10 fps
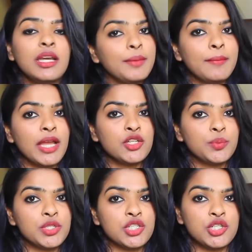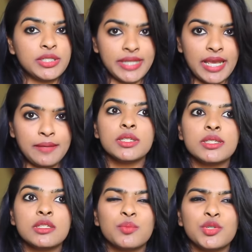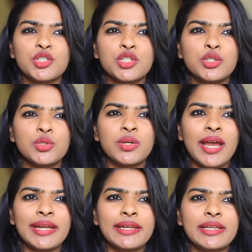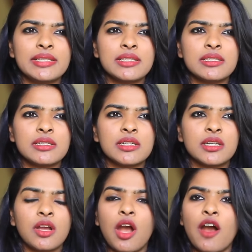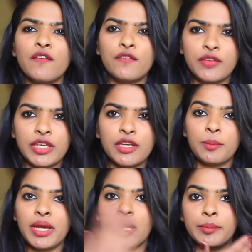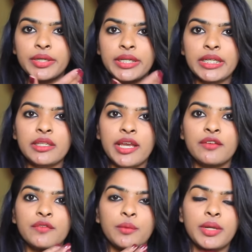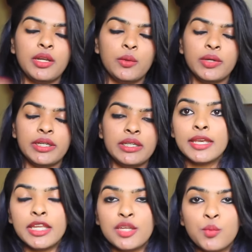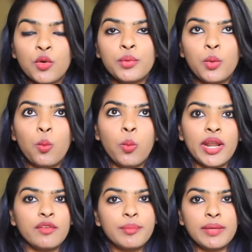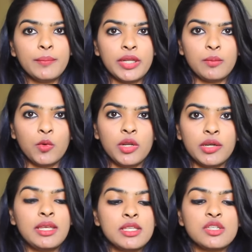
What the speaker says: Coming back to procedure time, the procedure took at least a week for my upper teeth and for my lower teeth. He removed one of my premolar.